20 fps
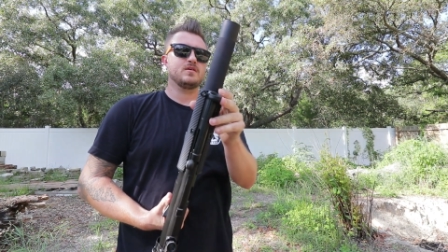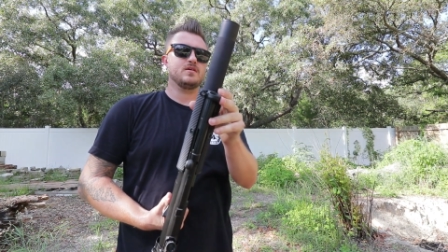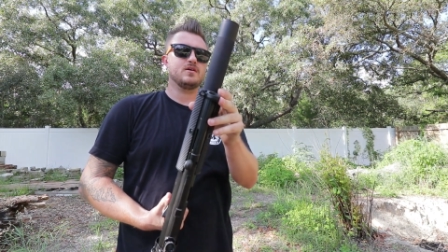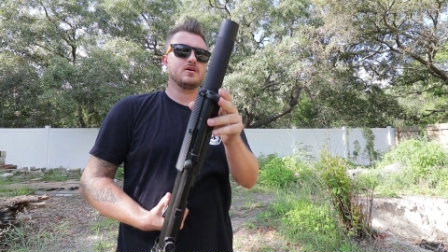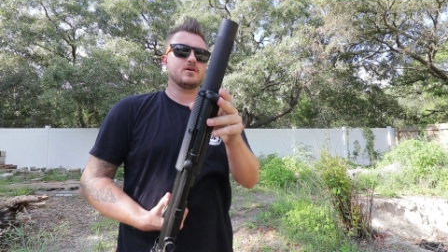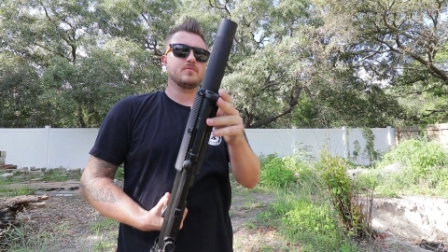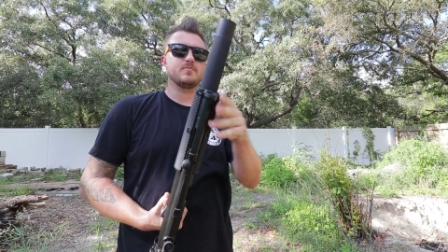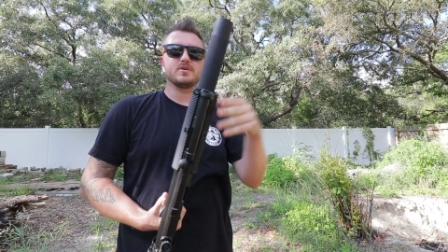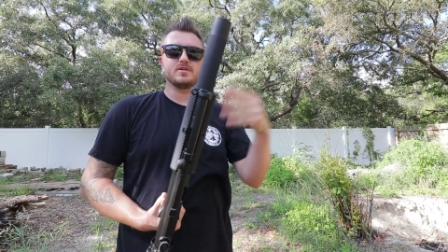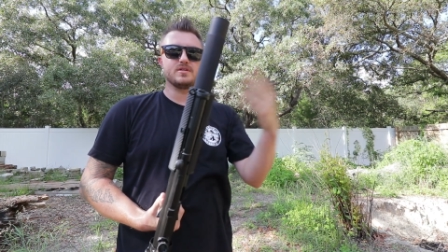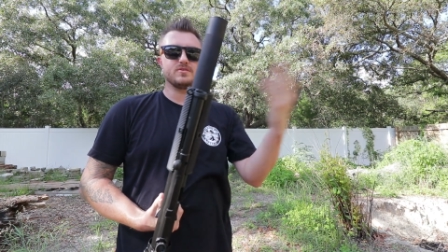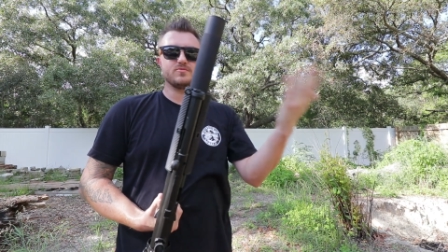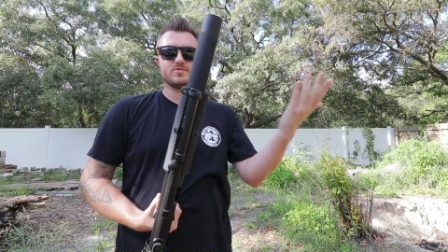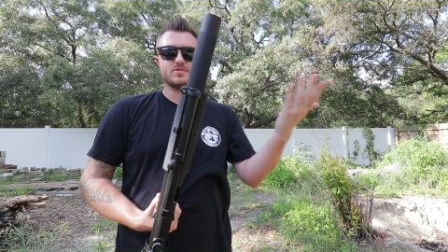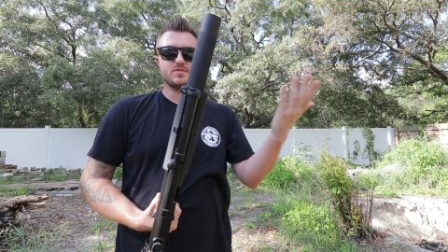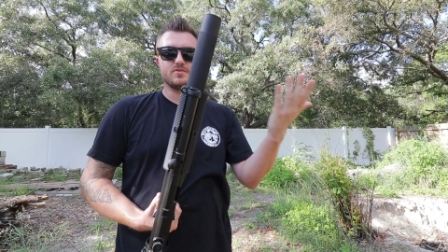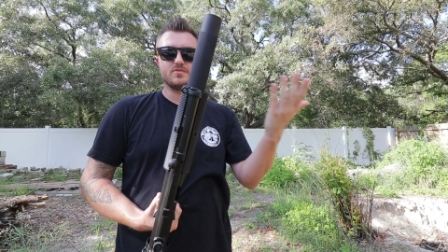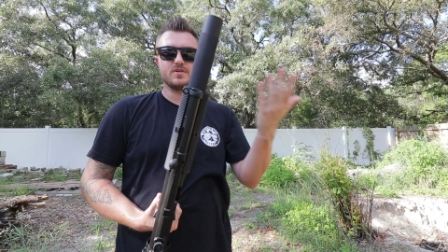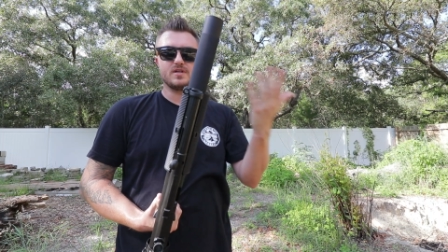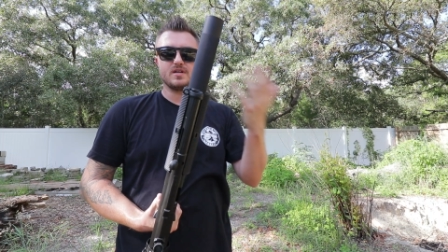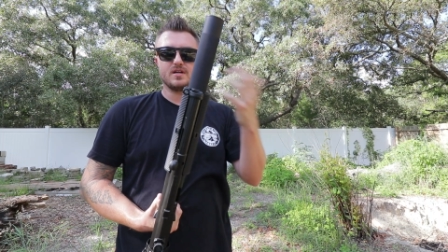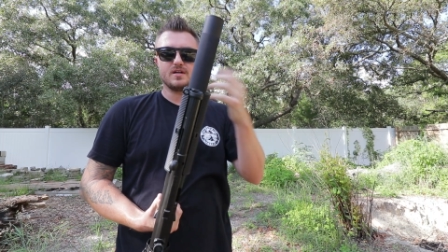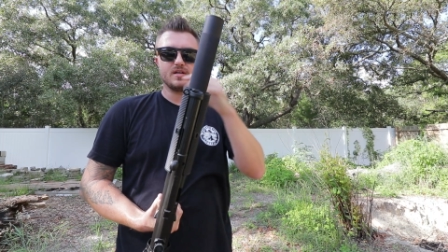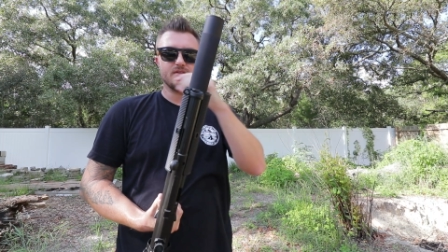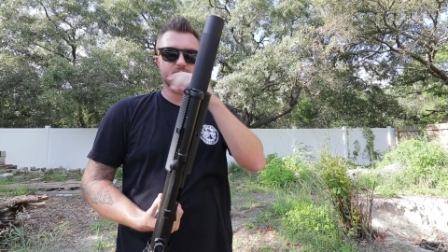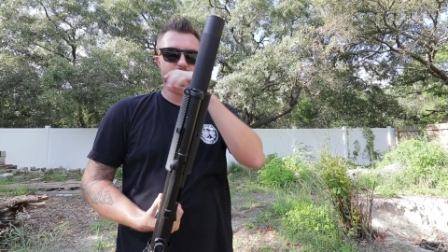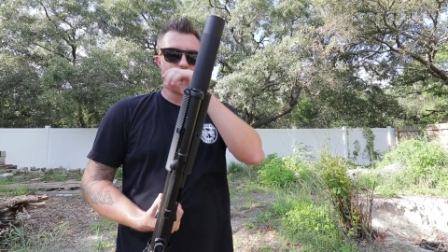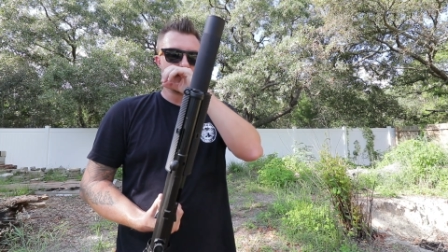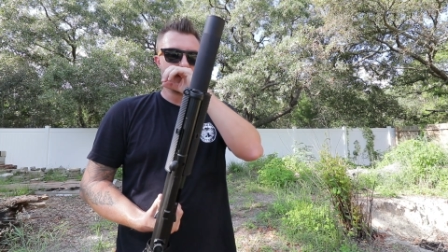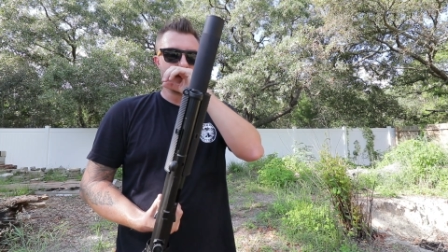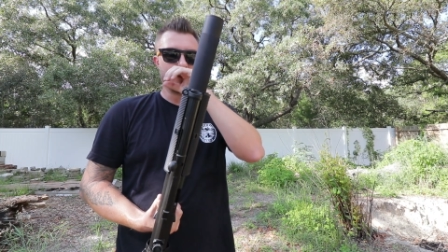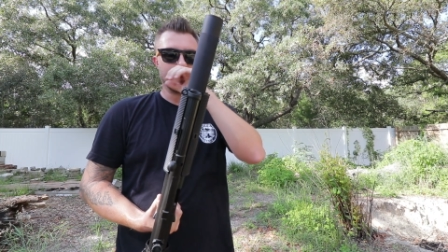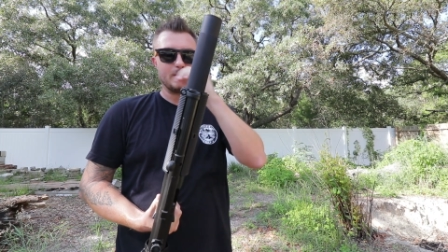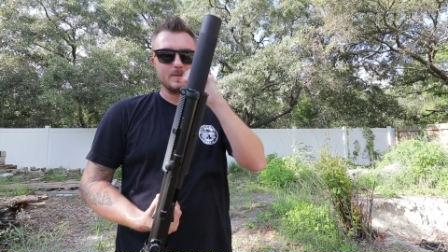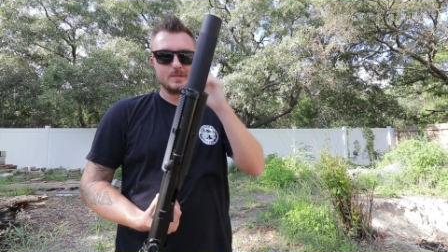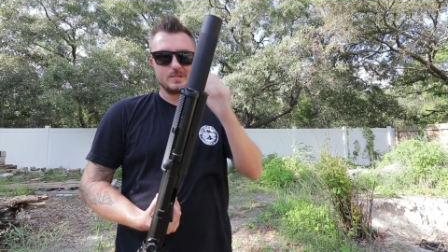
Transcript: uh, but it was doing it on every round.